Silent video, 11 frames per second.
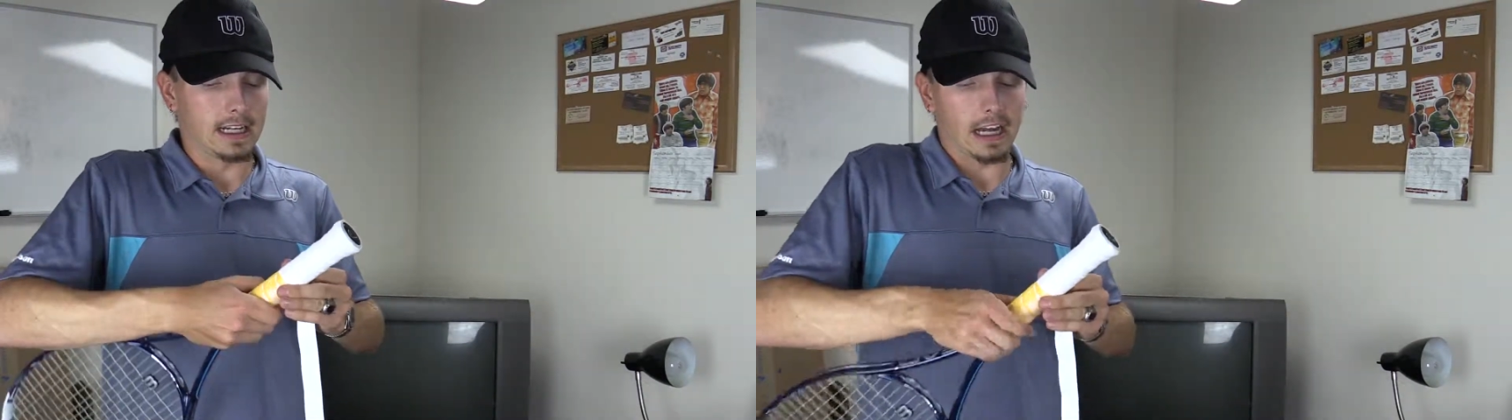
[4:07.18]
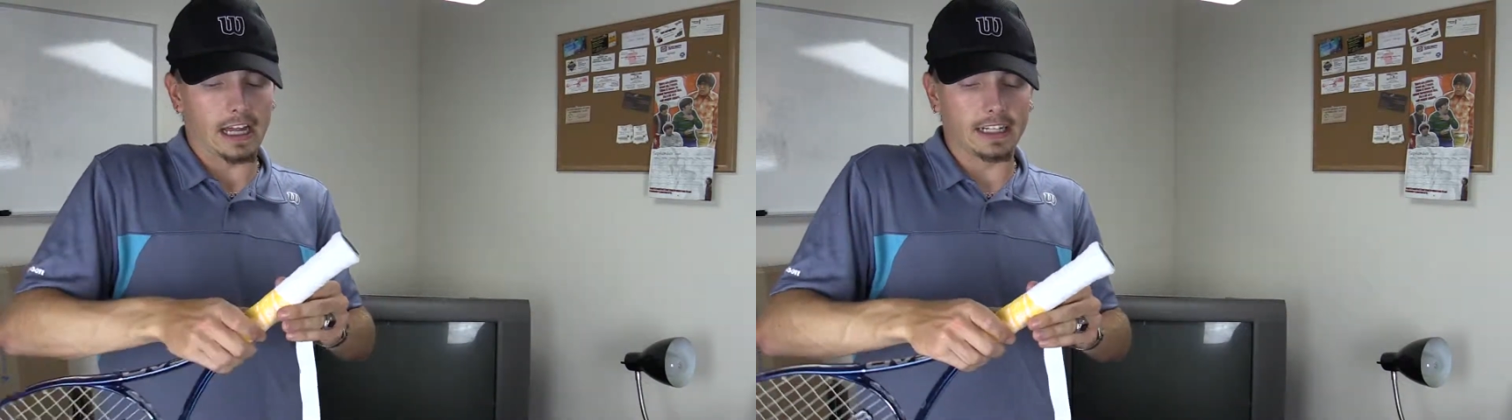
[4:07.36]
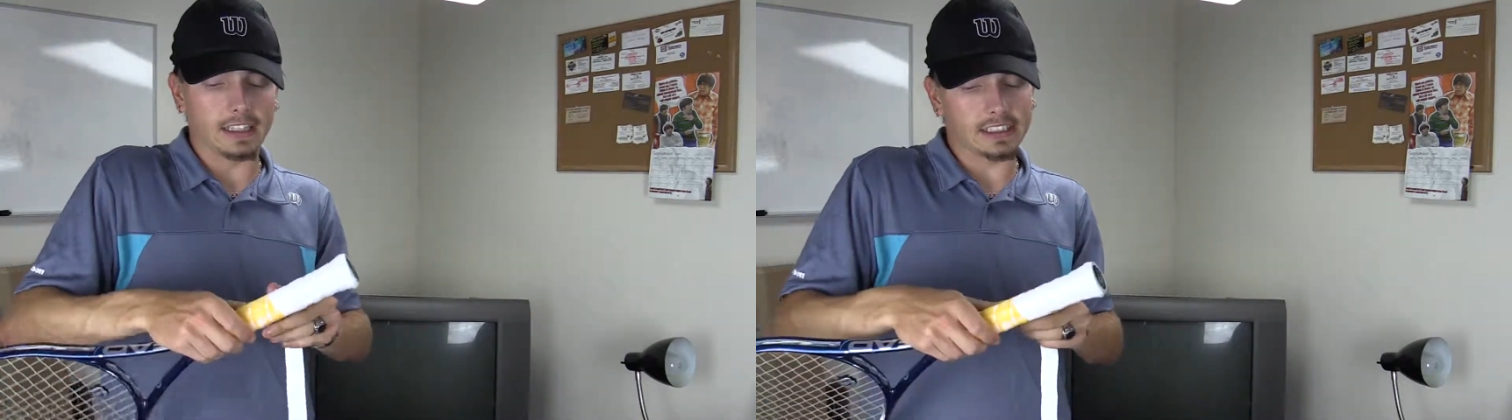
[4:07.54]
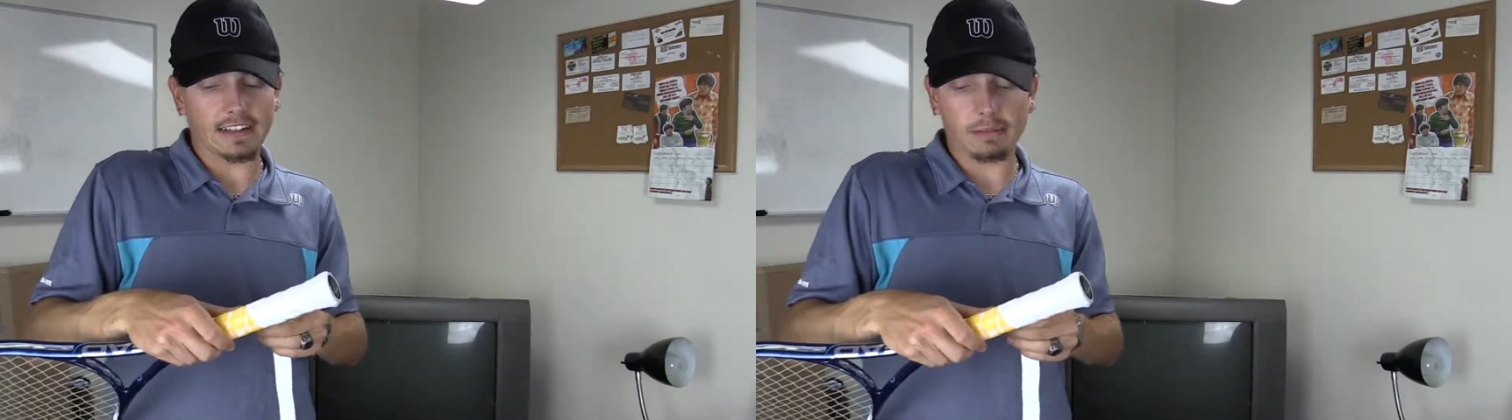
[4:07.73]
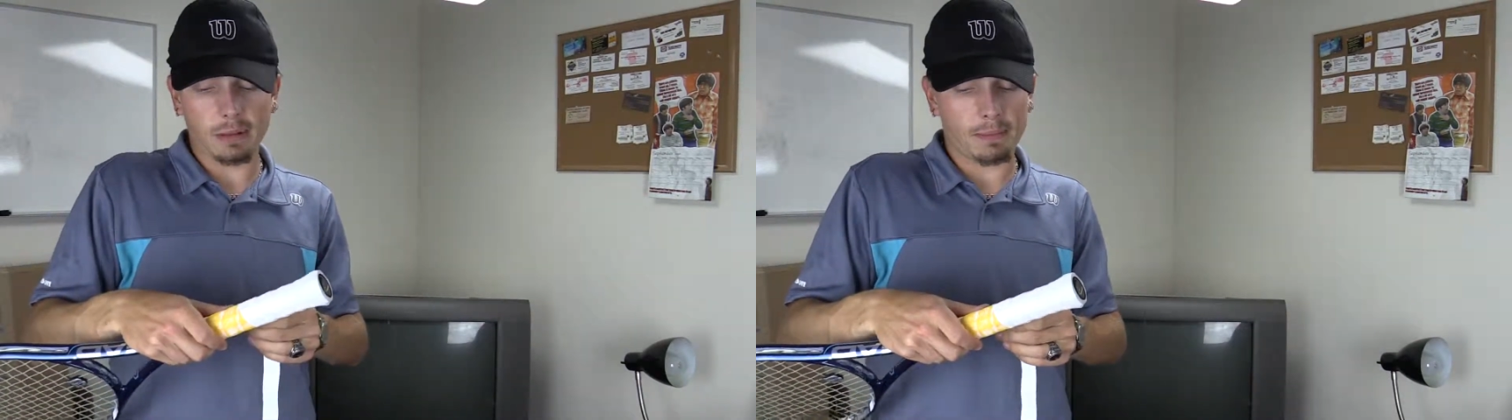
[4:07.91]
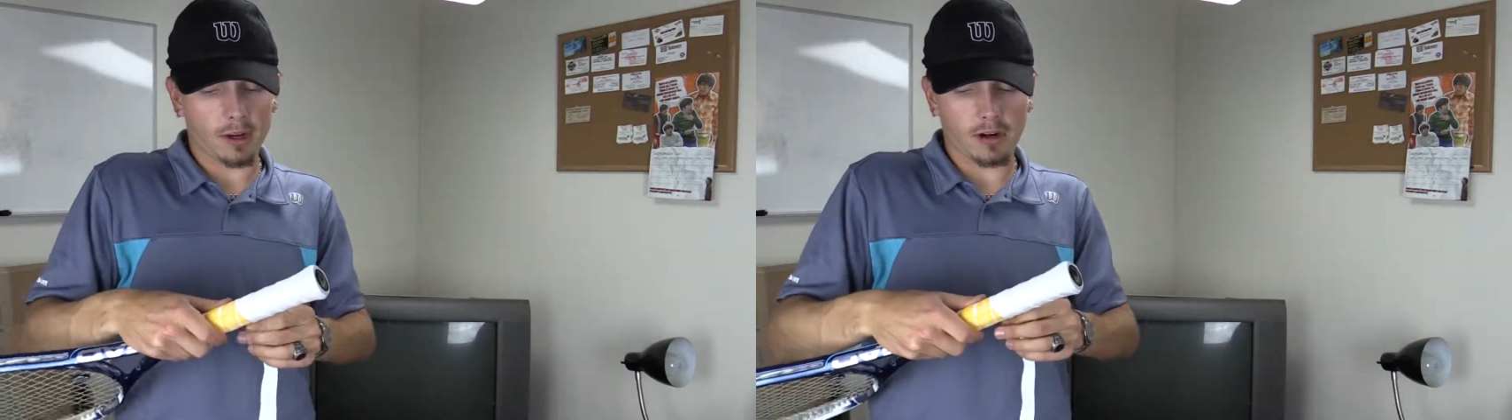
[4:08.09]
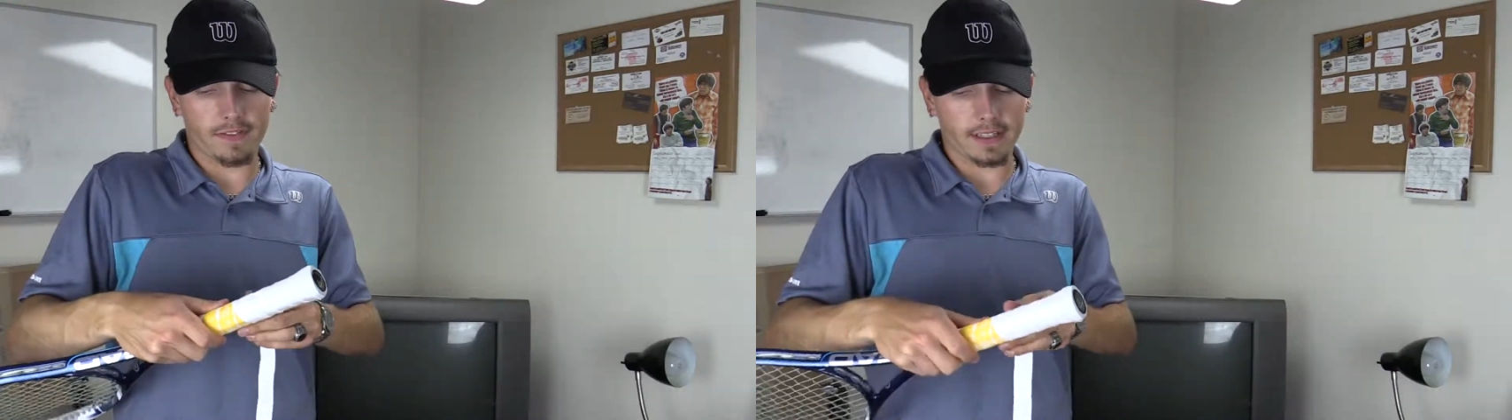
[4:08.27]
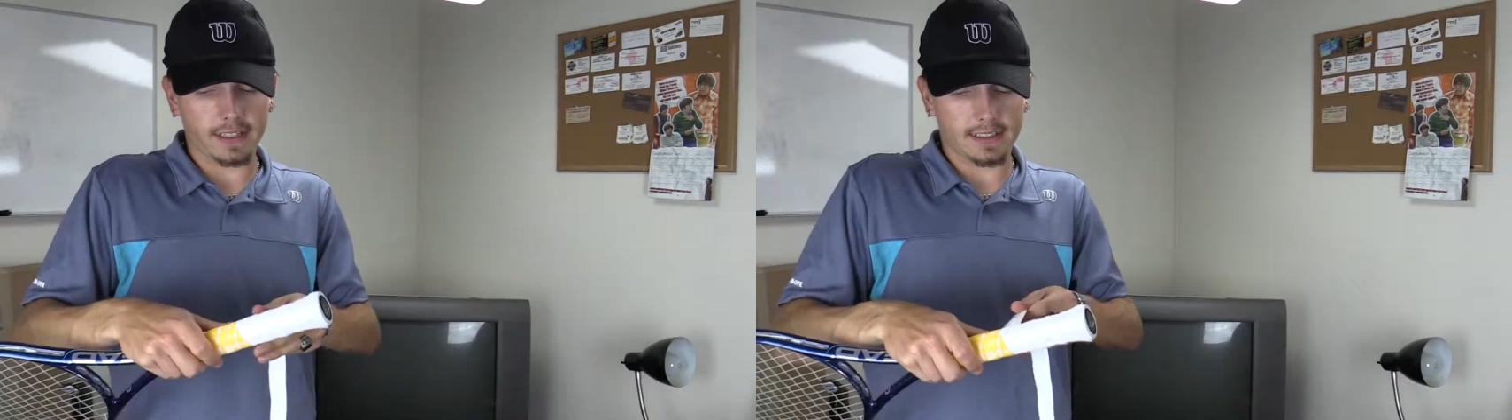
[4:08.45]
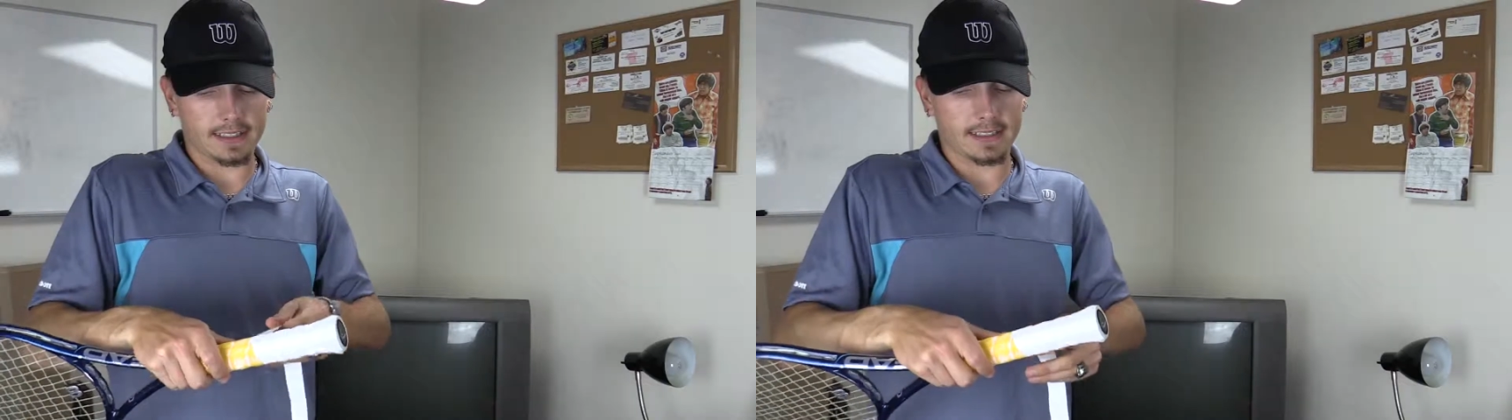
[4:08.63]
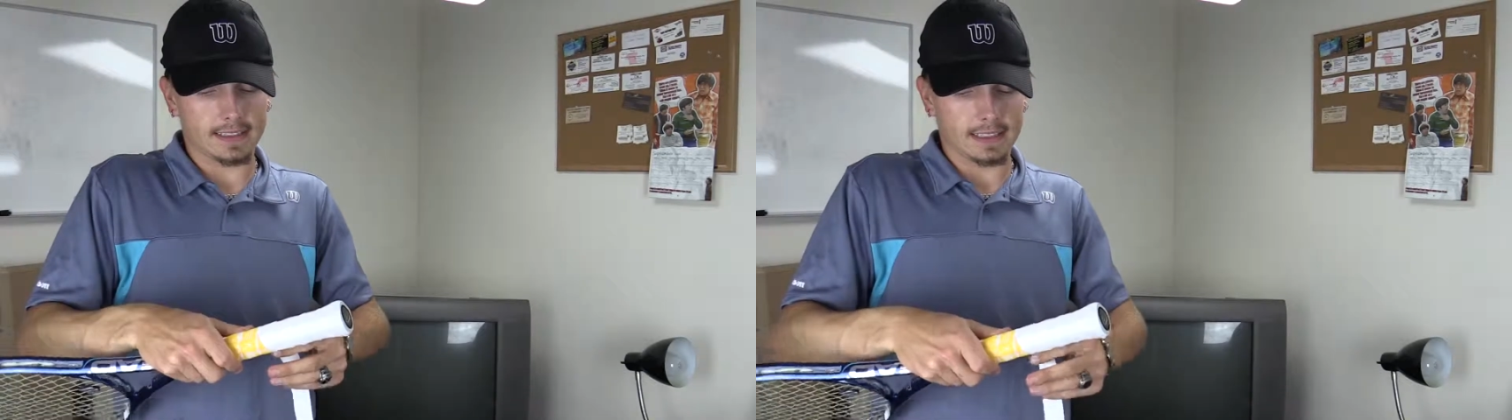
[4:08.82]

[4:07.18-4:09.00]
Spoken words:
And it doesn't have to be perfect.